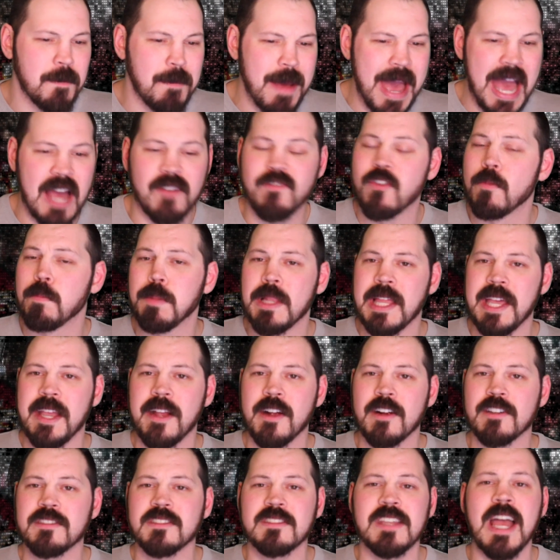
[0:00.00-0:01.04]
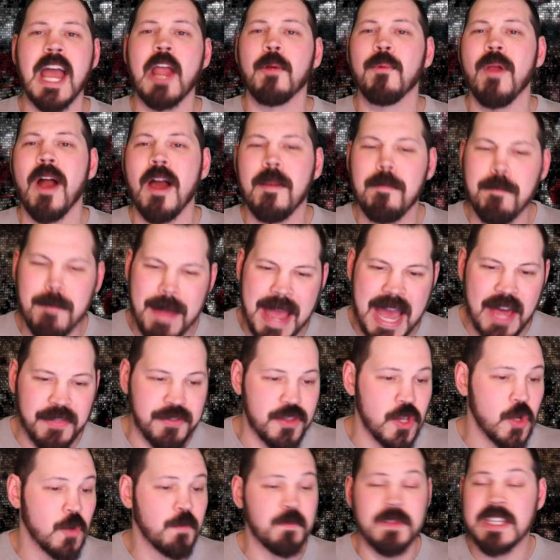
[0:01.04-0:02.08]
impactful players, Tyrann
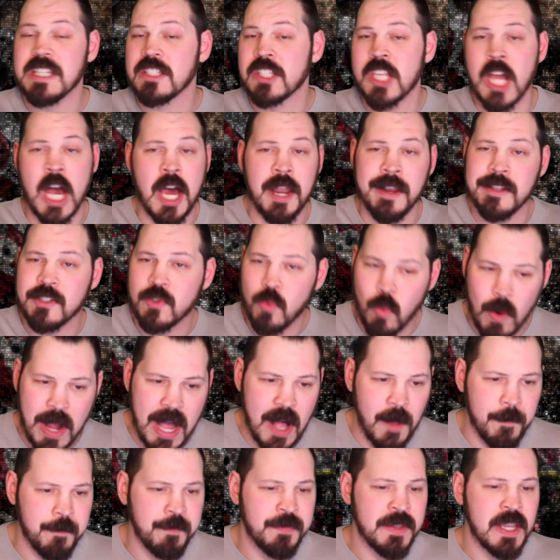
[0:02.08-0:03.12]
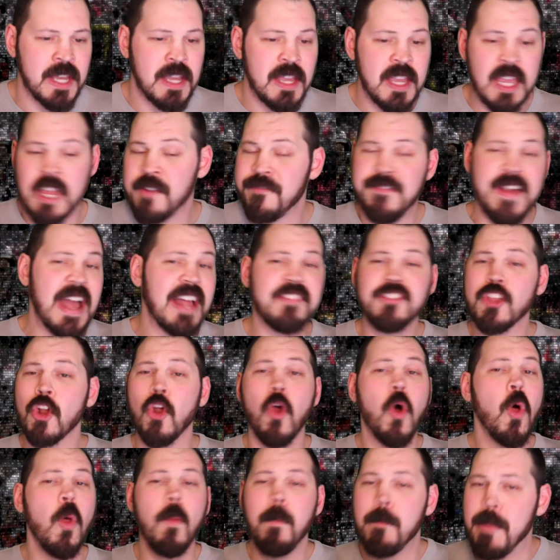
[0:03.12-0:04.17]
Mathieu, is gone as well. In fact, their
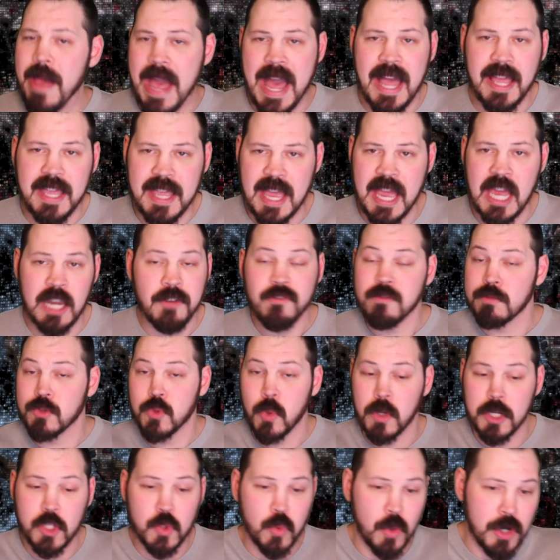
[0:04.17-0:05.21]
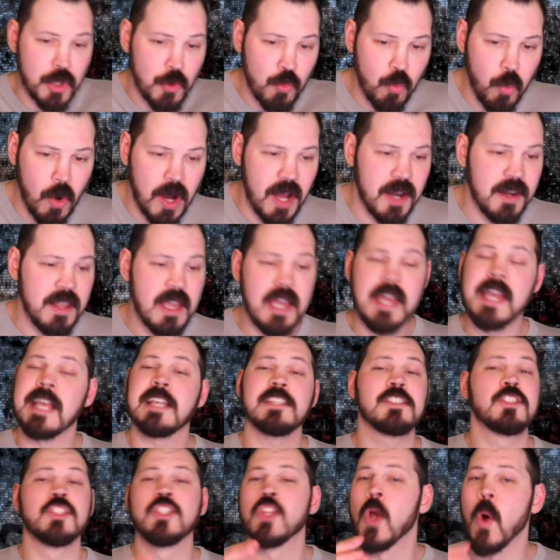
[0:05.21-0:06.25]
whole back end from 2021
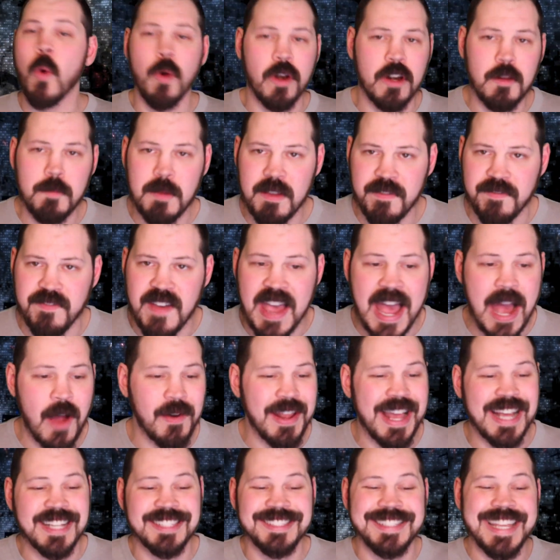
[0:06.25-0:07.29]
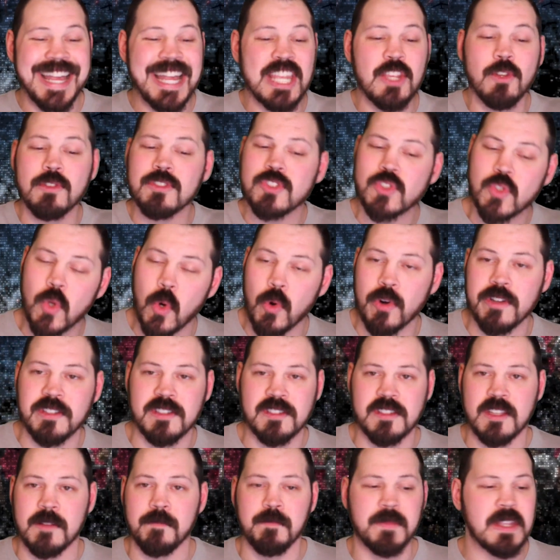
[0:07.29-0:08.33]
is nowhere to be found, as Daniel
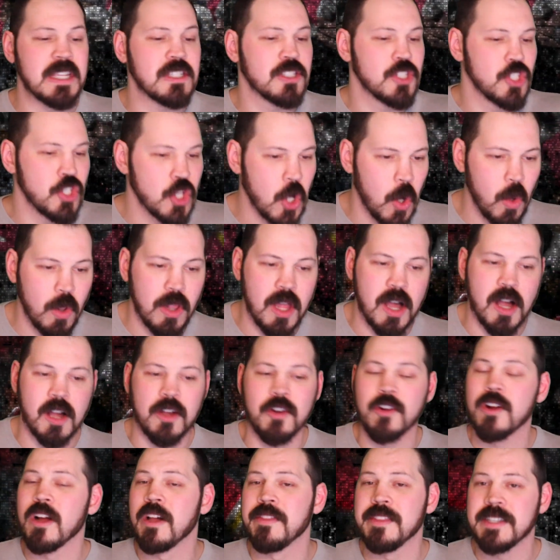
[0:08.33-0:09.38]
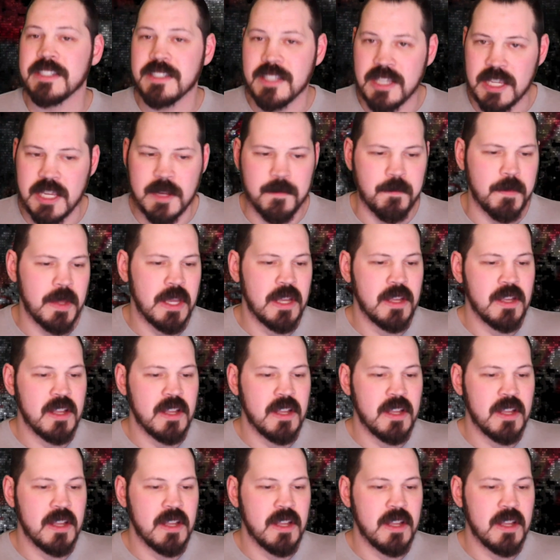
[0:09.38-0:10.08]
Sorensen is no longer on the team.